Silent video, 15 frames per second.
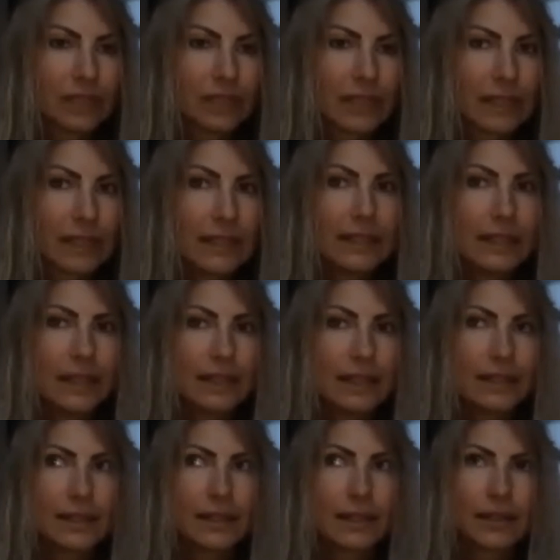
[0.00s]
Again,
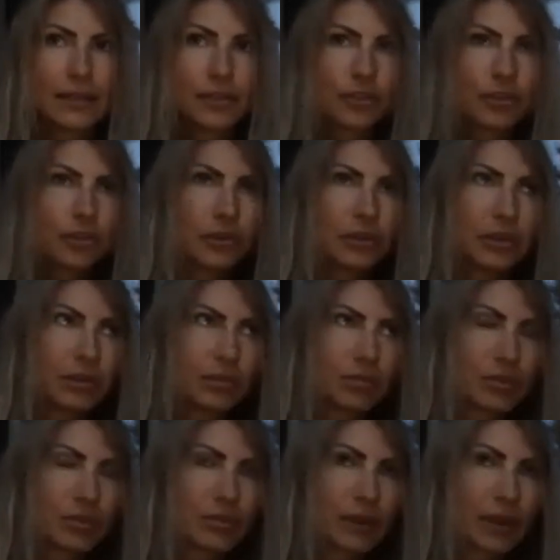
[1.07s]
it's turning the
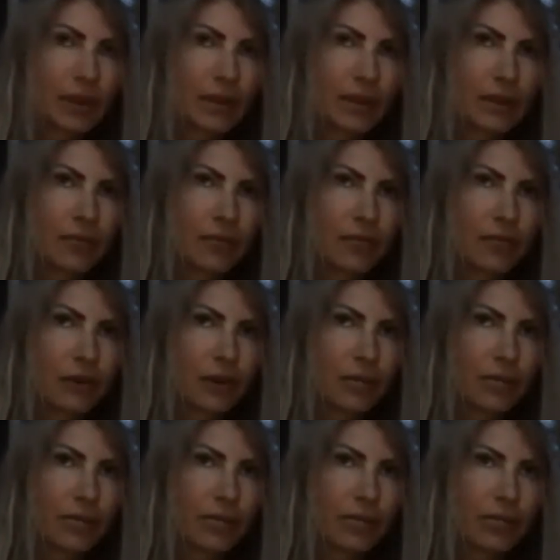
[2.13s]
perspective
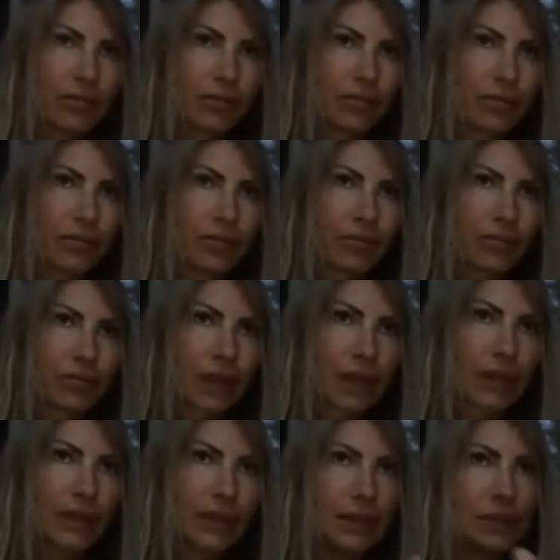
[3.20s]
from
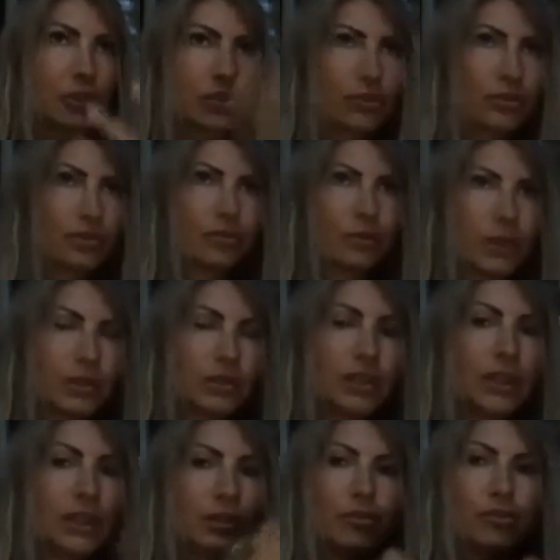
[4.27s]
the external world
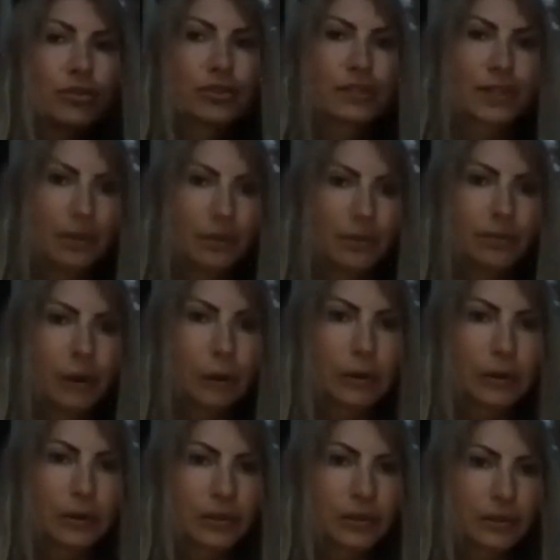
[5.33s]
into yourself.
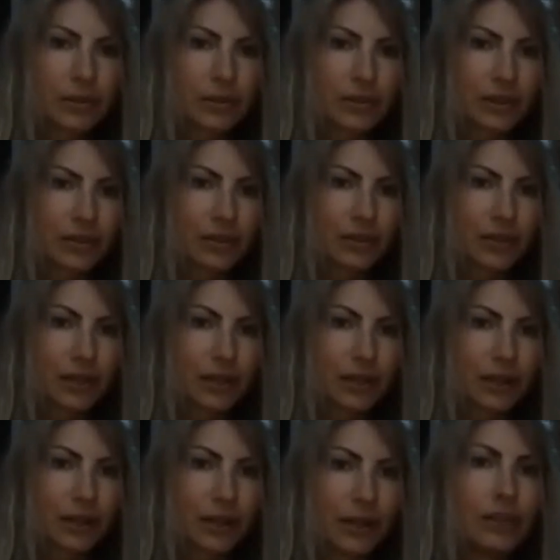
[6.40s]
Focus on yourself, right?
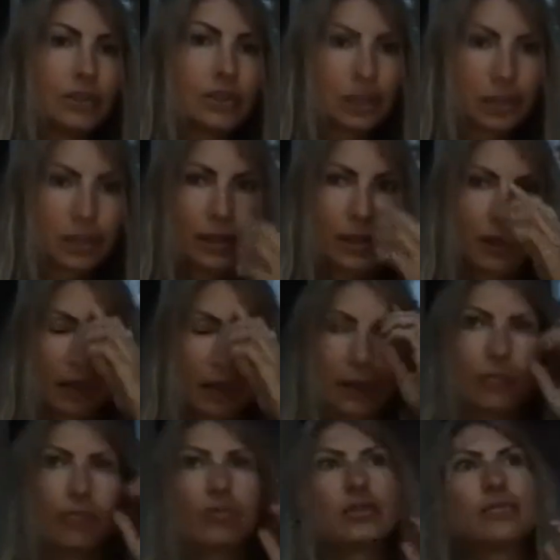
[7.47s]
Turning
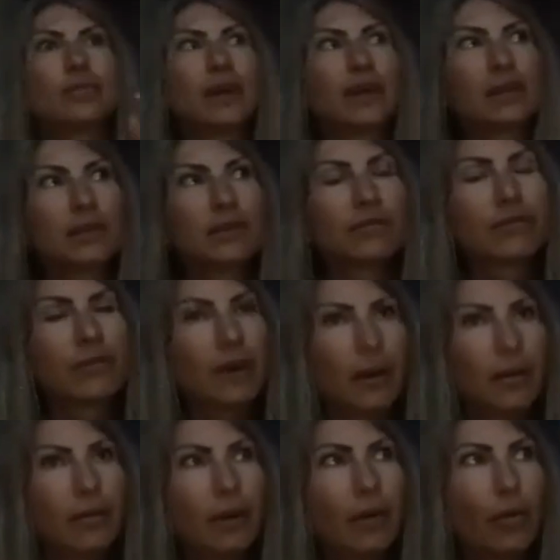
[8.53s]
perspective
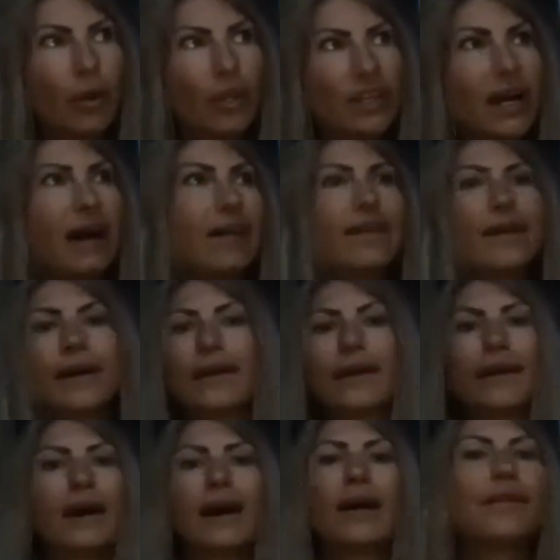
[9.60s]
from what
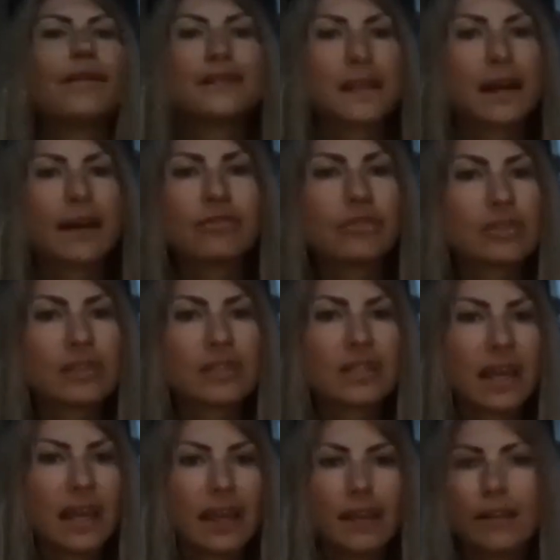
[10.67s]
others have to
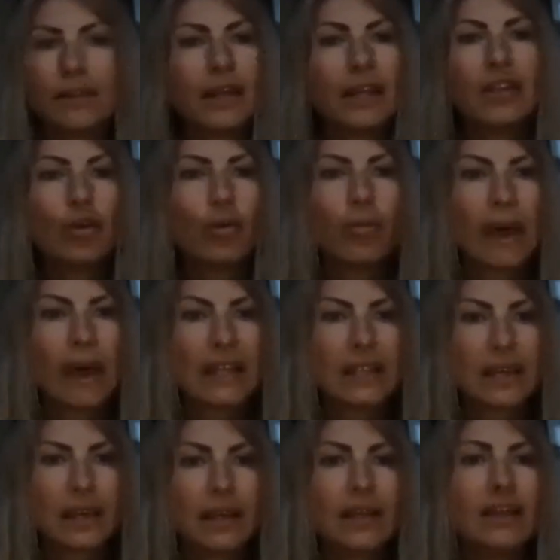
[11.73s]
say that they know
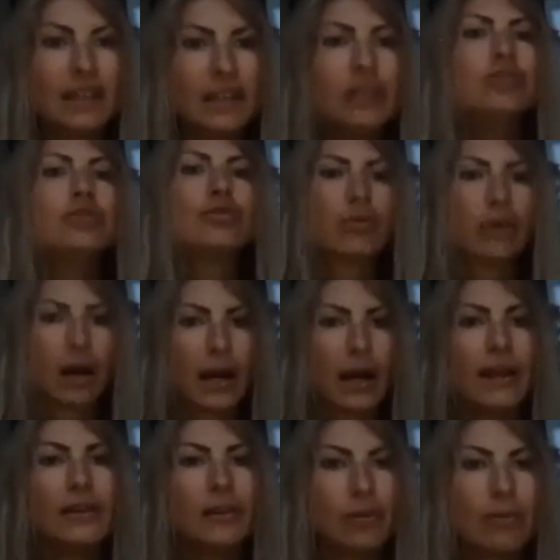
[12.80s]
better into
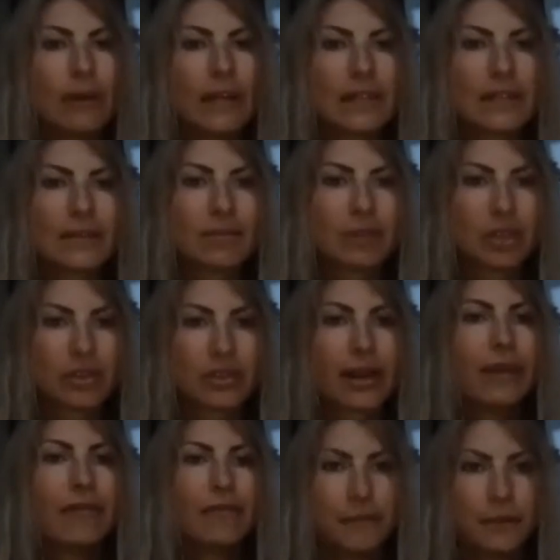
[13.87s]
I know better, because
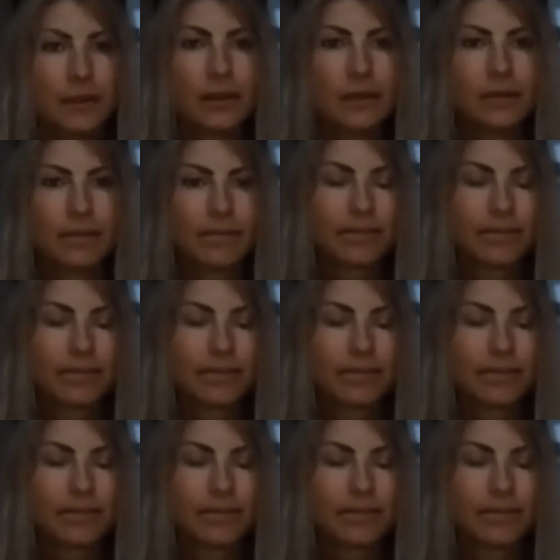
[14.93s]
I feel,